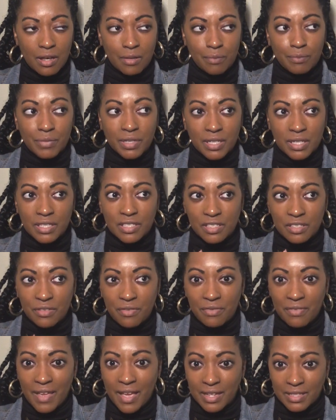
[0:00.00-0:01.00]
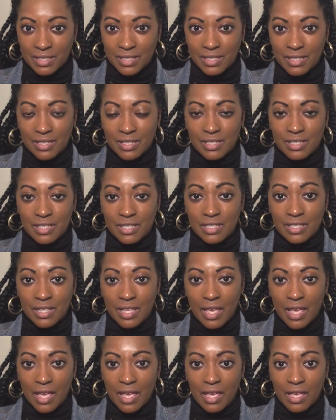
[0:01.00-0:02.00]
because the fact is
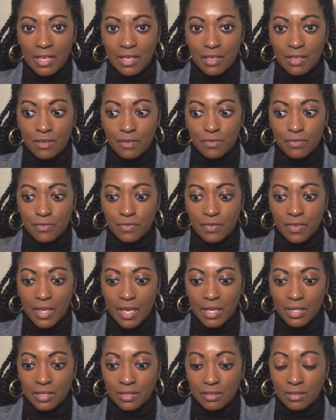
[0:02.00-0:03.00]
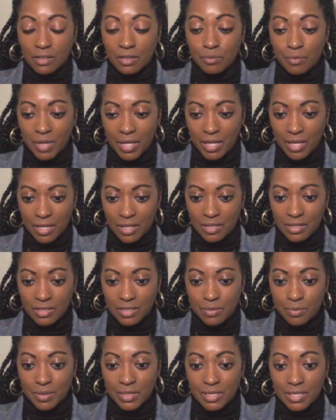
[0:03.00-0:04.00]
that if that young man
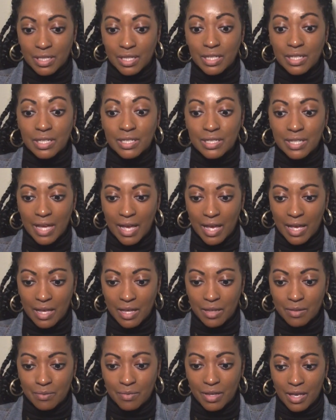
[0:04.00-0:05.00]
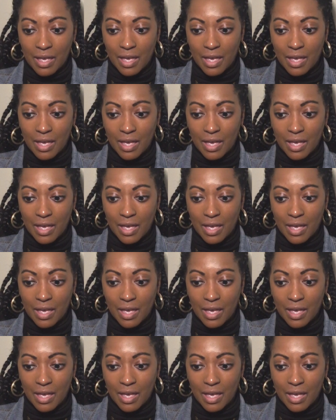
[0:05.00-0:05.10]
spends any time